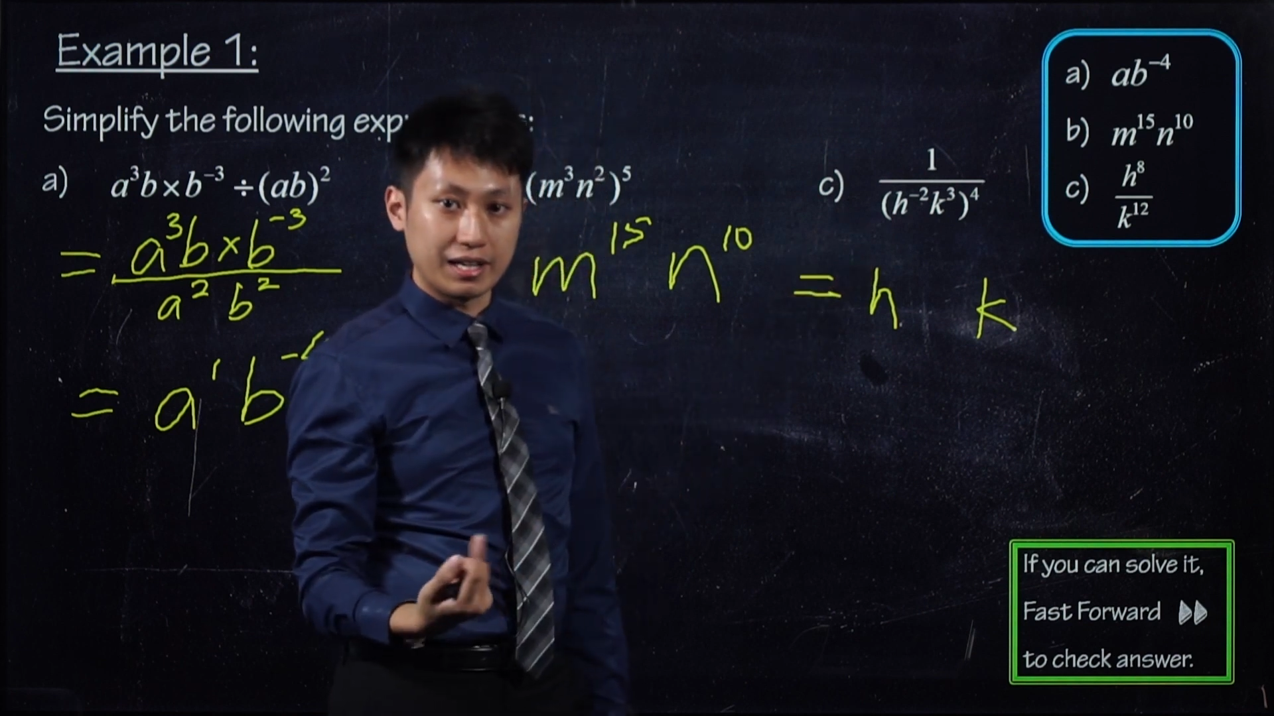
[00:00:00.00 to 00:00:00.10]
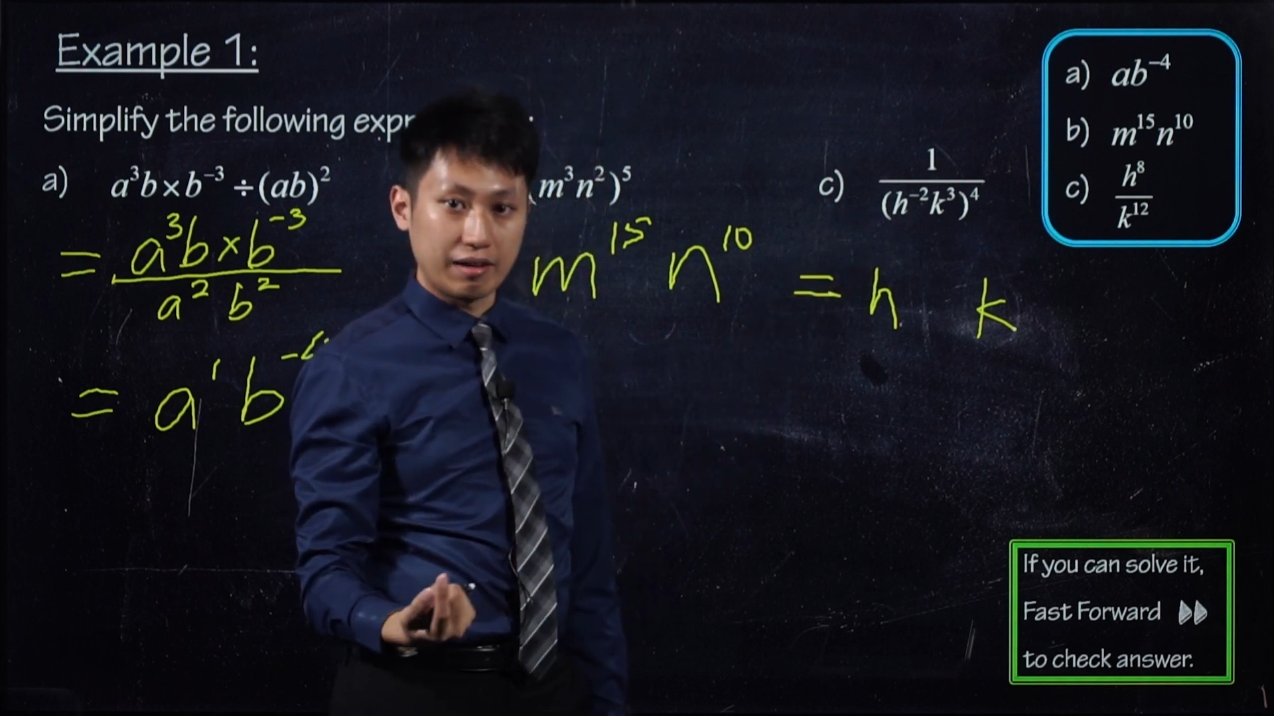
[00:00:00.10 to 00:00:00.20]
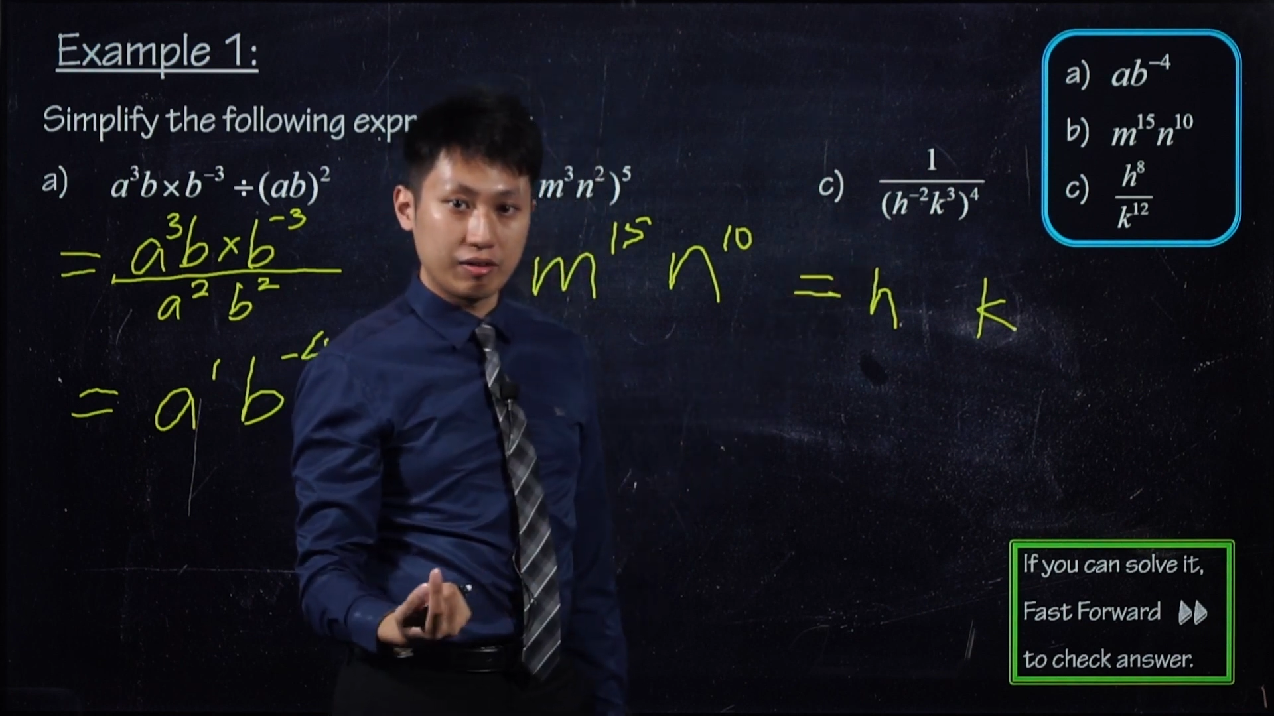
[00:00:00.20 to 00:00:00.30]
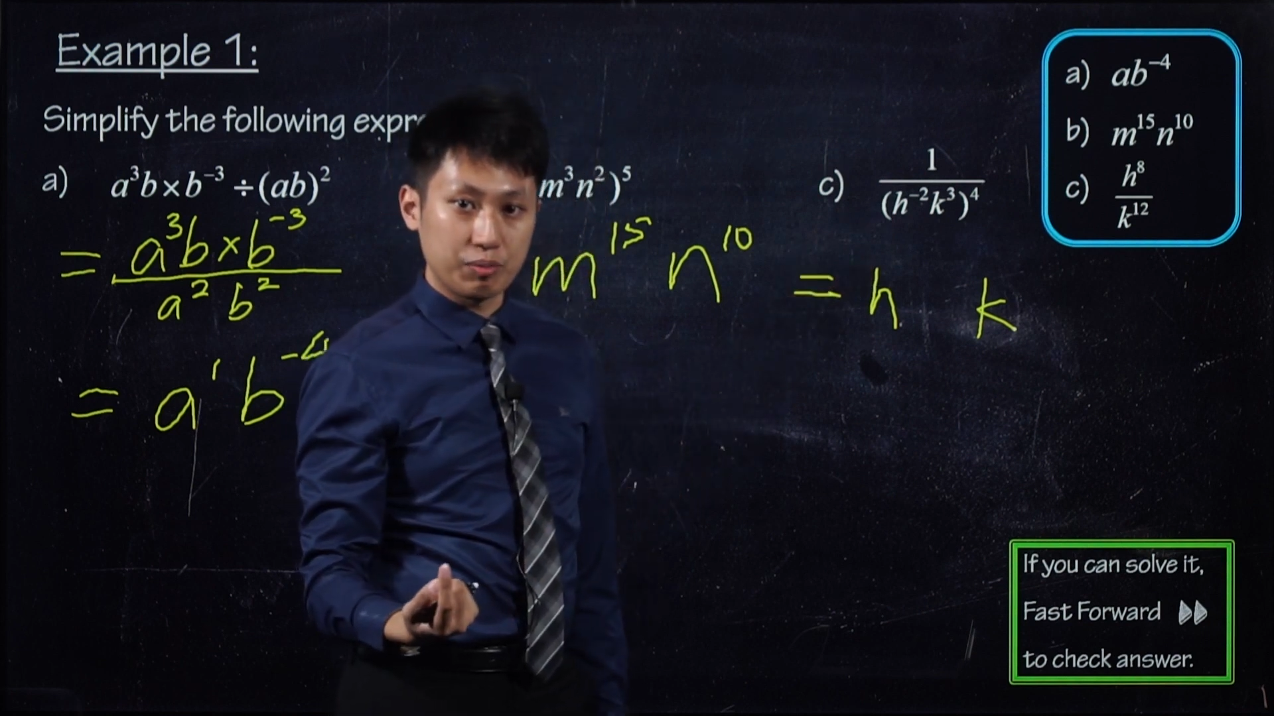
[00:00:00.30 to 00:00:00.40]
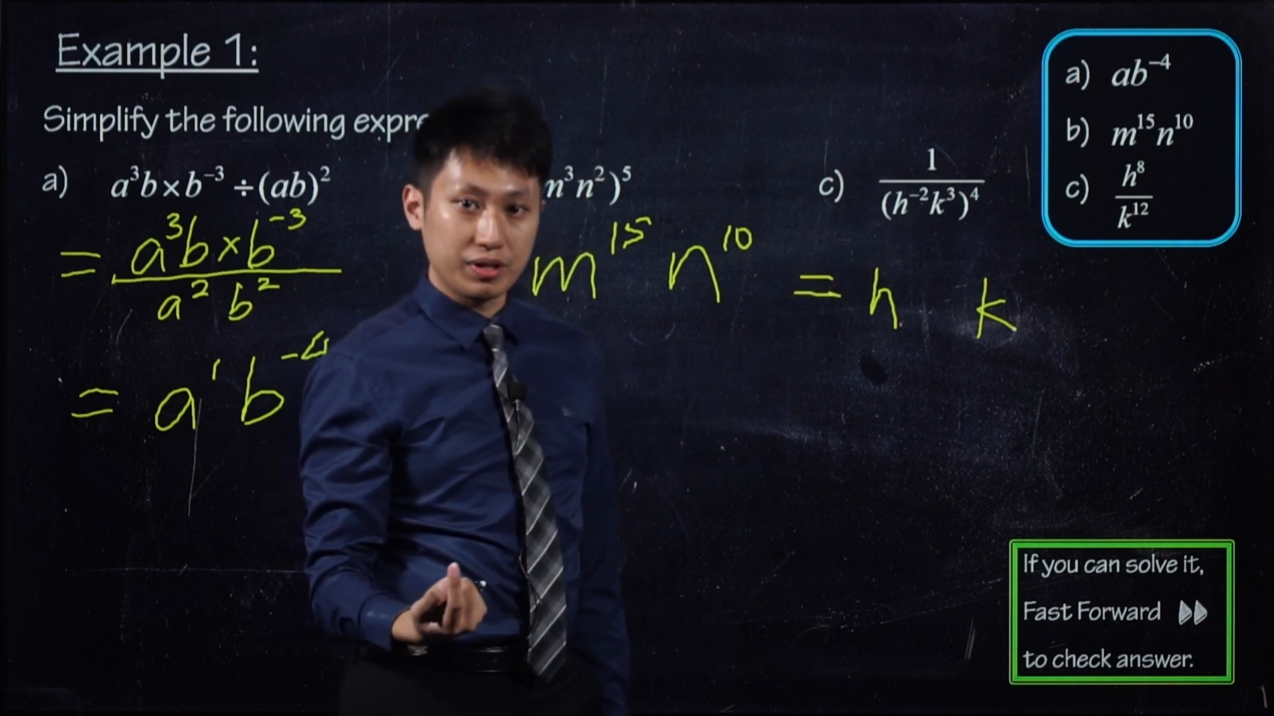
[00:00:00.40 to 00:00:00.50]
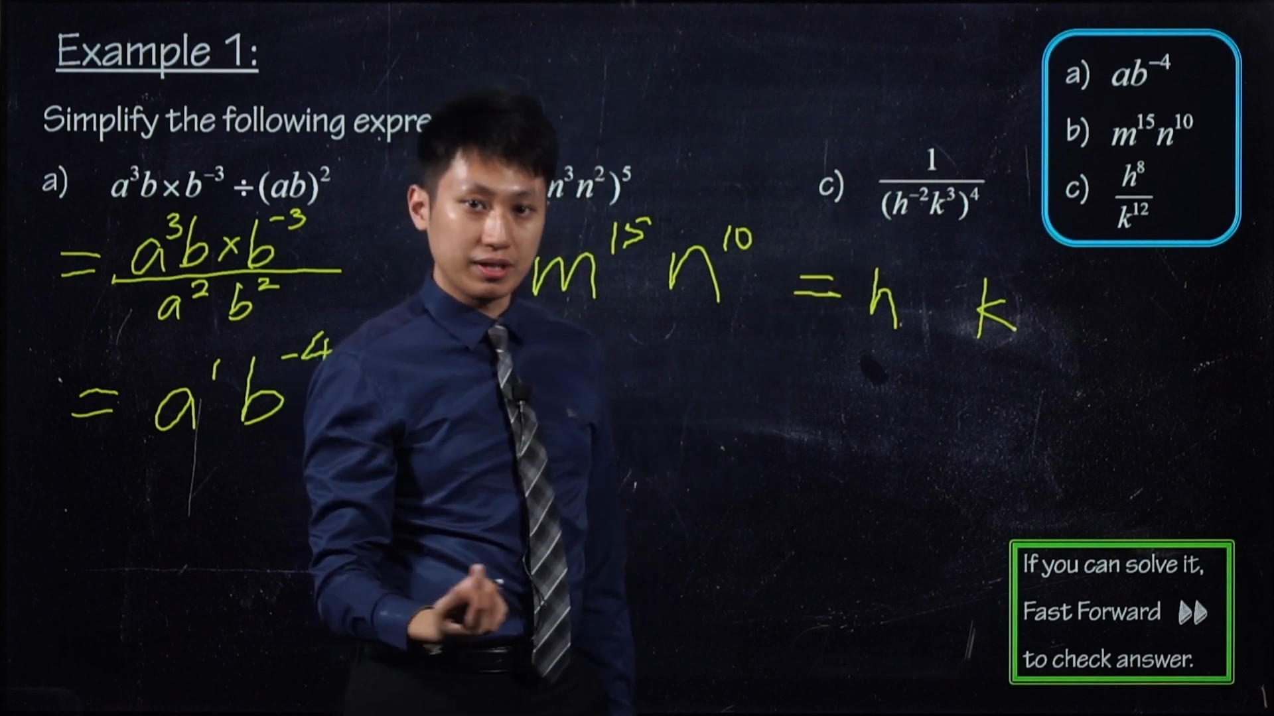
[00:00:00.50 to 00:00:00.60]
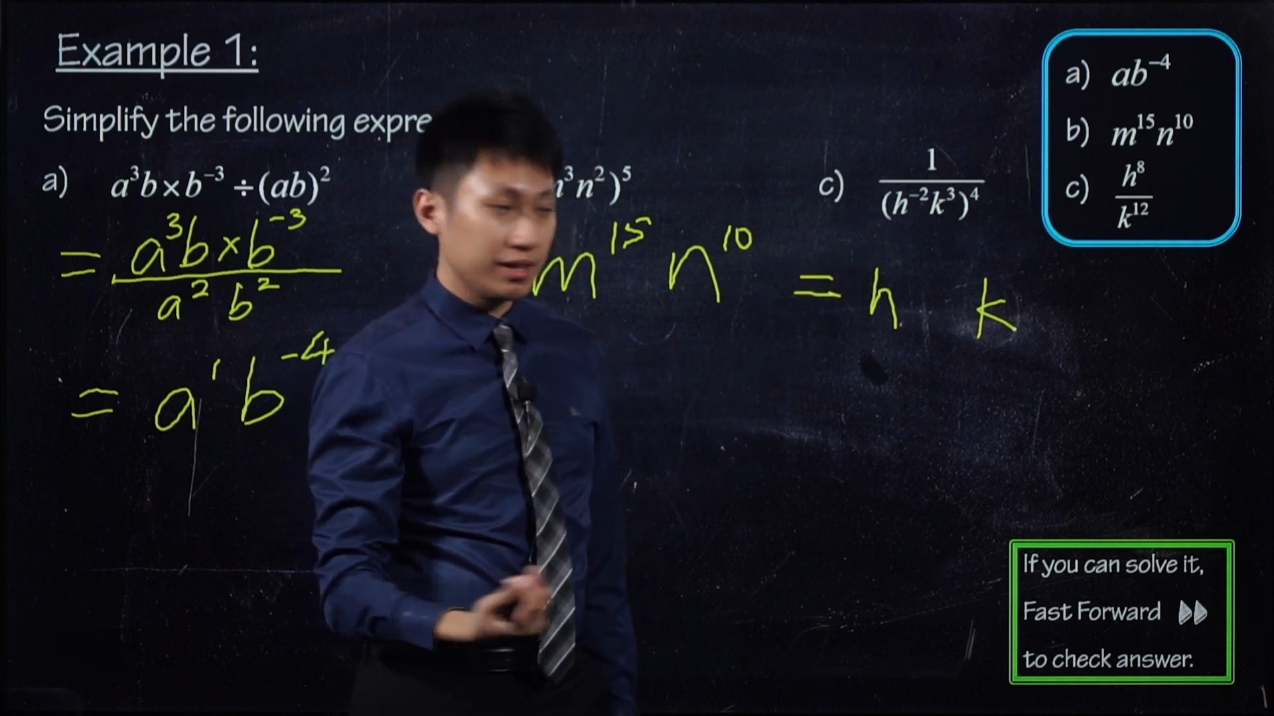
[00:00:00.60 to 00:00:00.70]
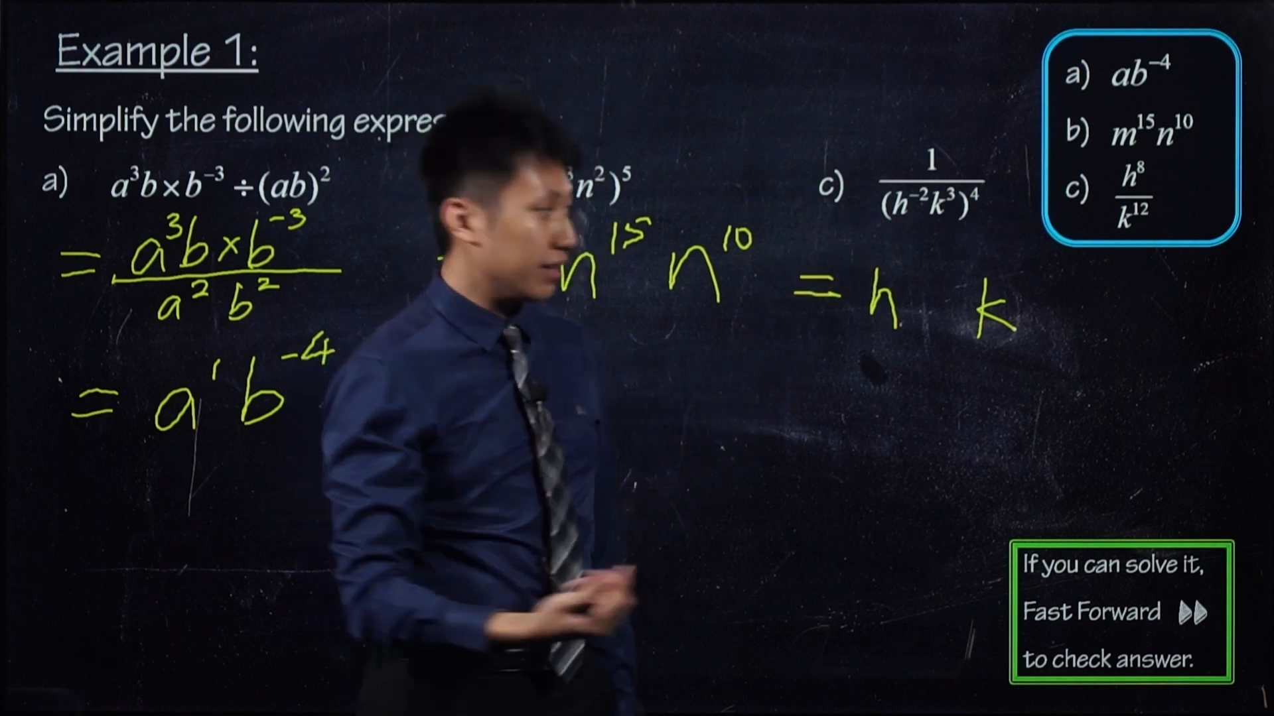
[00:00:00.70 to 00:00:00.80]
it gives me